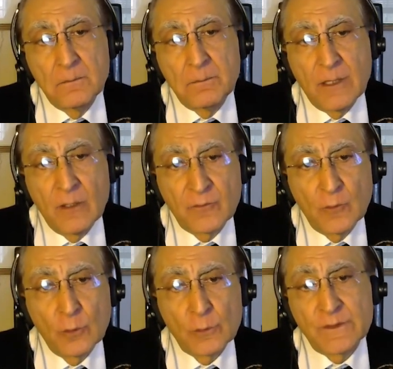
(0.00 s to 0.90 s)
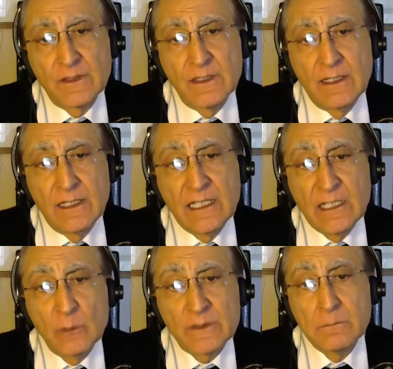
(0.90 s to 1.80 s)
But of course, he
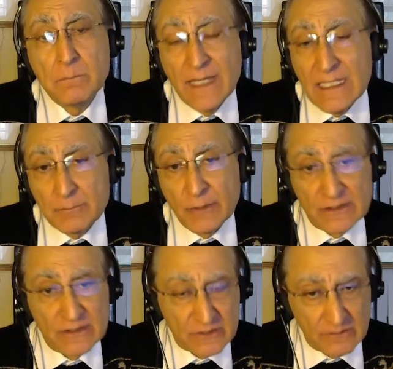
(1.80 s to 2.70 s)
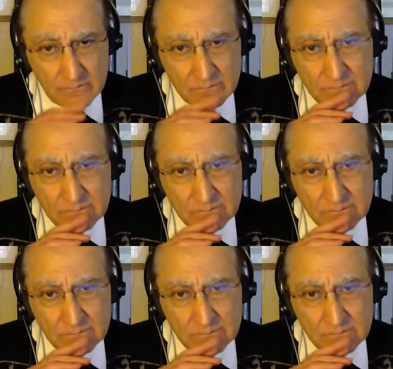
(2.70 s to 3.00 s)
was made British.